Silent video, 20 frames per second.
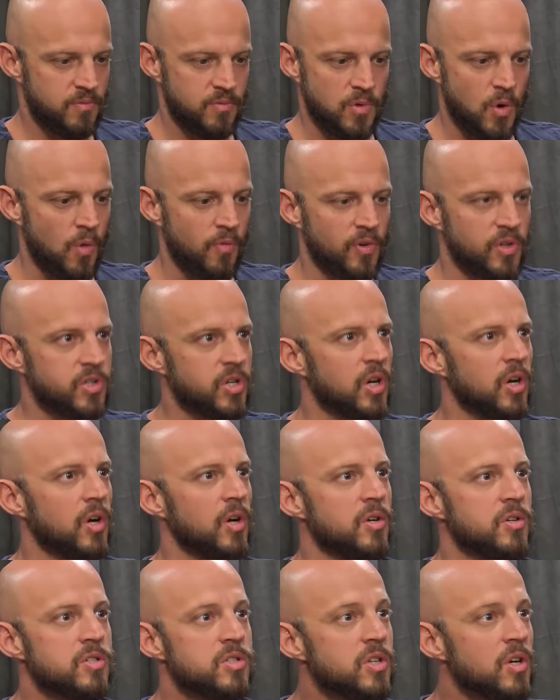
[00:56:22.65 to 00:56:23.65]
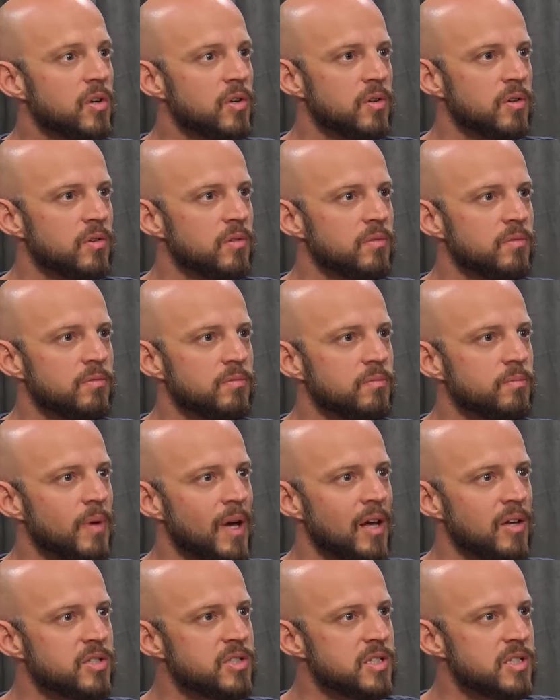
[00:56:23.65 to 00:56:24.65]
overturn certain
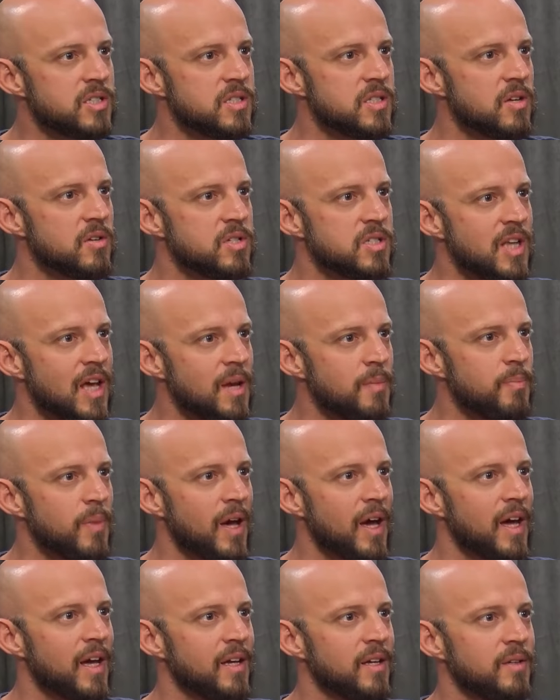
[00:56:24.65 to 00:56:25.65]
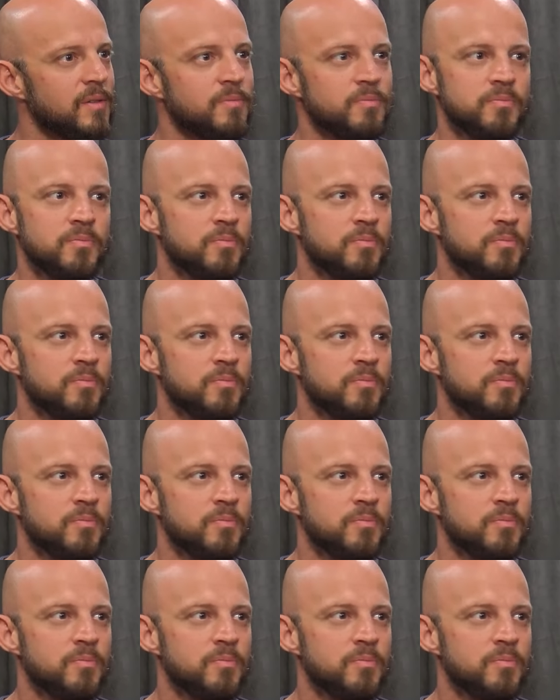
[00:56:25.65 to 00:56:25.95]
policies in their state by